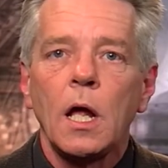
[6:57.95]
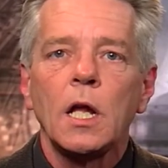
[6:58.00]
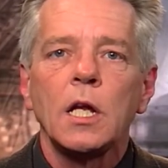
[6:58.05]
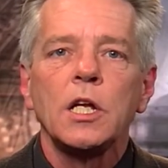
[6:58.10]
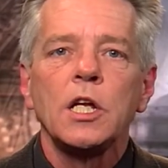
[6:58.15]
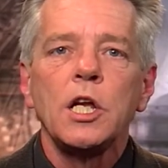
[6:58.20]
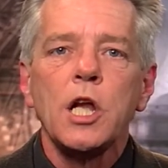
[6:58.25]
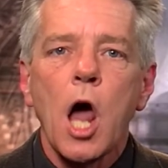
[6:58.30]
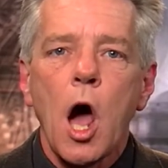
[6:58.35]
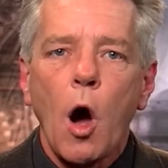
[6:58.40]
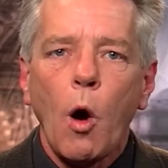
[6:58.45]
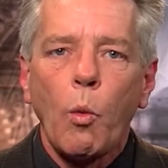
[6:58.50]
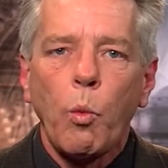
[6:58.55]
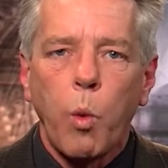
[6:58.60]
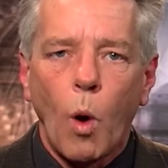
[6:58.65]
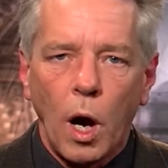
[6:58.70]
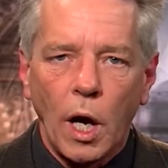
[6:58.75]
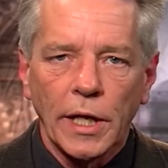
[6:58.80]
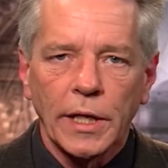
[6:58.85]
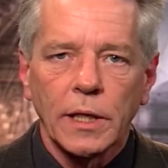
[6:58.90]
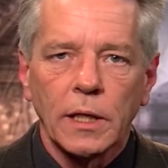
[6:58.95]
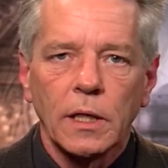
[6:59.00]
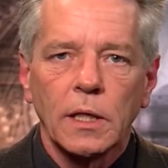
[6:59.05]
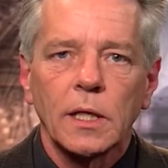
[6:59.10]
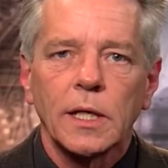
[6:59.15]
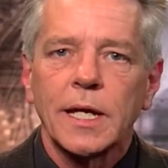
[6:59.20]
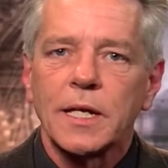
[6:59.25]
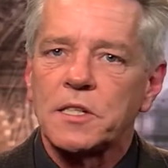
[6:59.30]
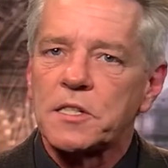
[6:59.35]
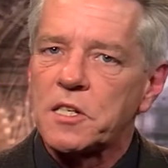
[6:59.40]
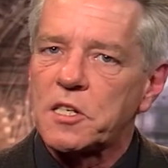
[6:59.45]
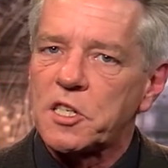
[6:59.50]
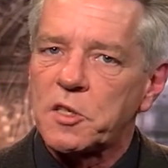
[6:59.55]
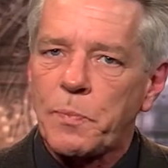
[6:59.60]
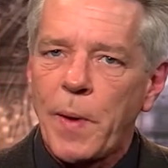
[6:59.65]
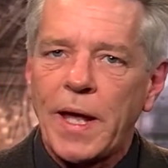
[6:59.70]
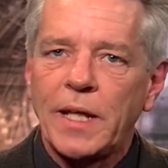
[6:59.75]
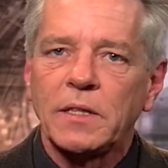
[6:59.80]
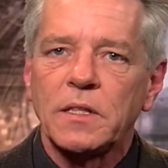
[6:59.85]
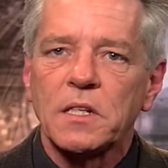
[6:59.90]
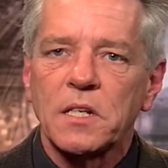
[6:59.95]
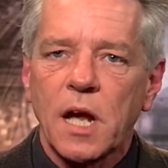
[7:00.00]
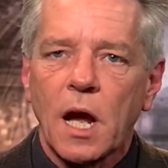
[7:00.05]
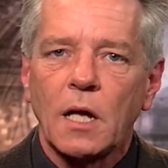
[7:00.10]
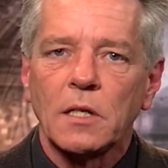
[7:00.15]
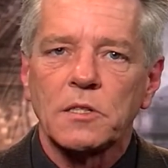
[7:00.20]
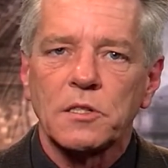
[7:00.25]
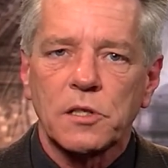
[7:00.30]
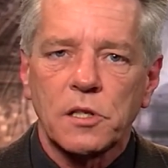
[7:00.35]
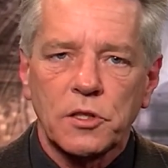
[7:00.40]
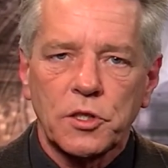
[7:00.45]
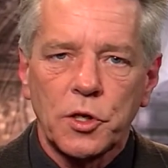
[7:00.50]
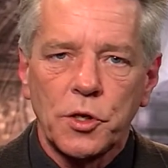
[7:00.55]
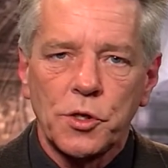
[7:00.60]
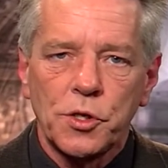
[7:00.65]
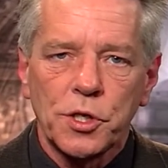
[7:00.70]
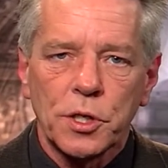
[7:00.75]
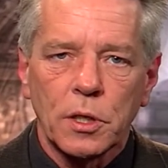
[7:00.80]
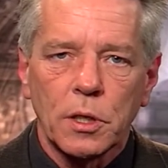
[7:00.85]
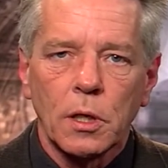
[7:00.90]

no one can suspend this Constitution,